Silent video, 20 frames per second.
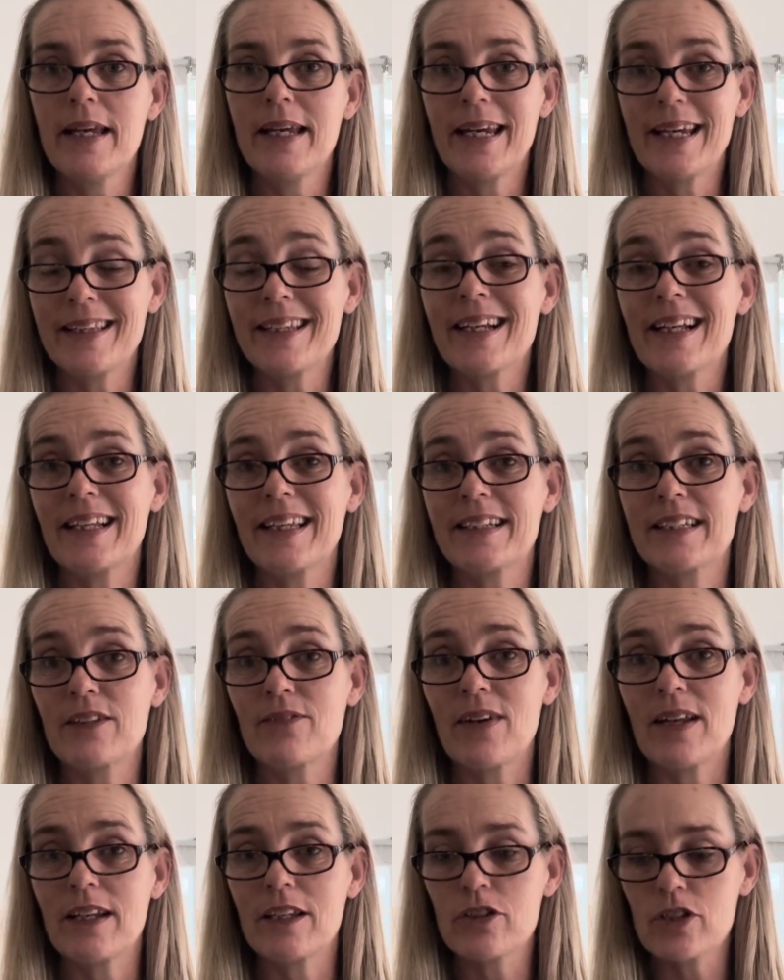in the collective
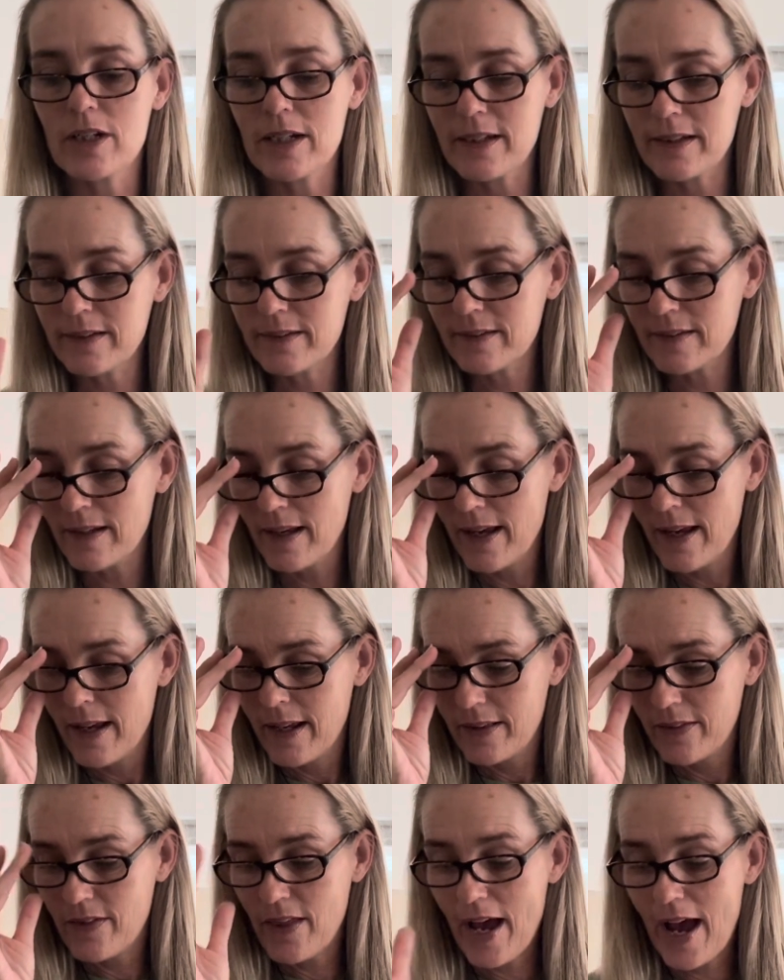energies
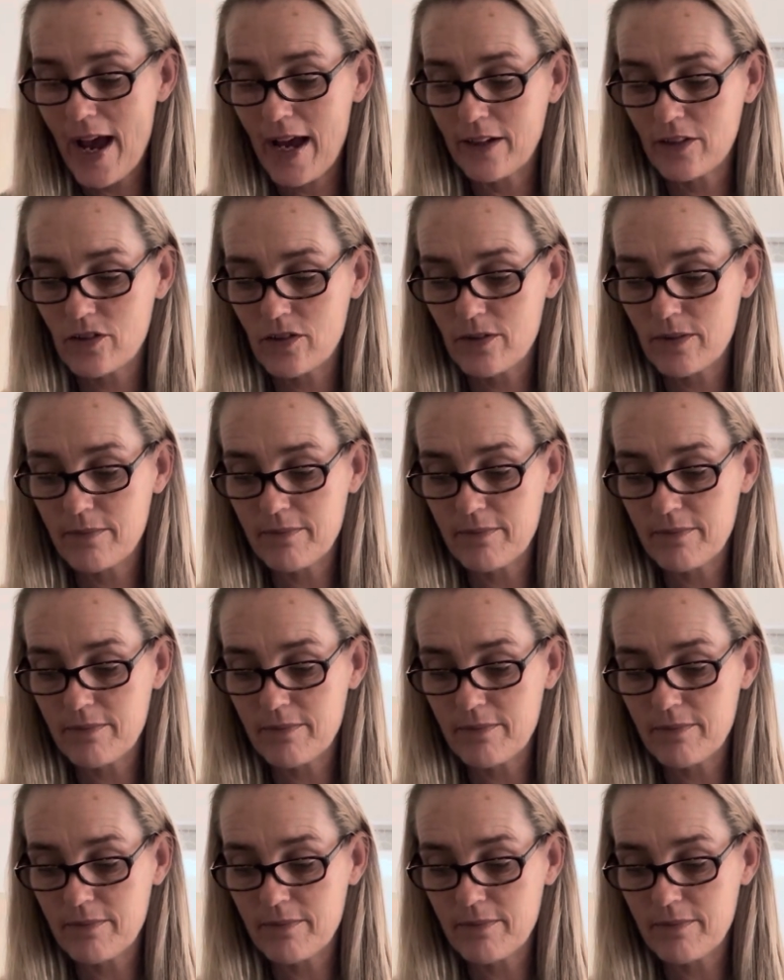that